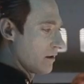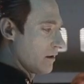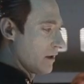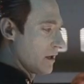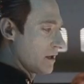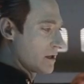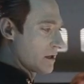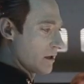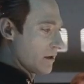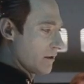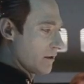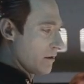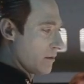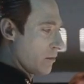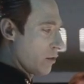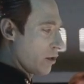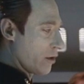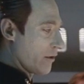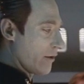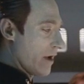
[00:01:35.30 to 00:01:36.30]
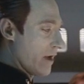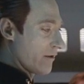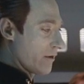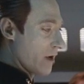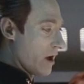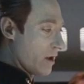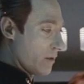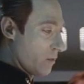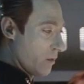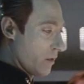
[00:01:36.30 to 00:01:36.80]
It is clear the Borg are either
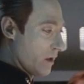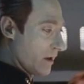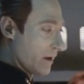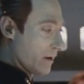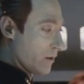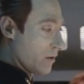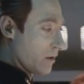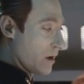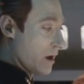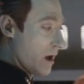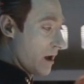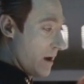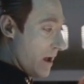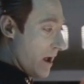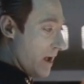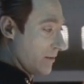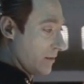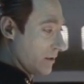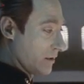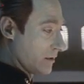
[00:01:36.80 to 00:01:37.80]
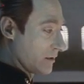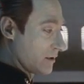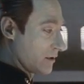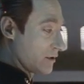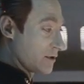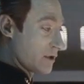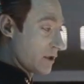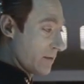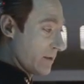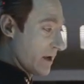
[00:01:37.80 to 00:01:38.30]
unwilling or unable to
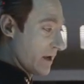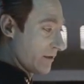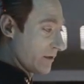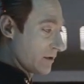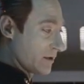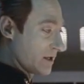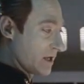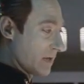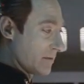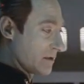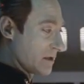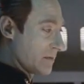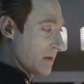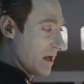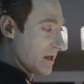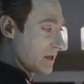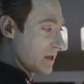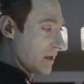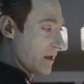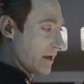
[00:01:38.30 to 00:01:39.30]
terminate their subspace